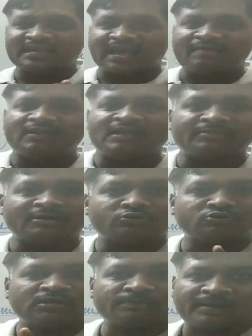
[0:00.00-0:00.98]
this available
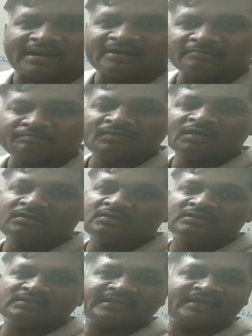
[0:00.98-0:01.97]
to the plant,
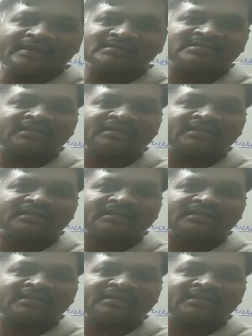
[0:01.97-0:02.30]
there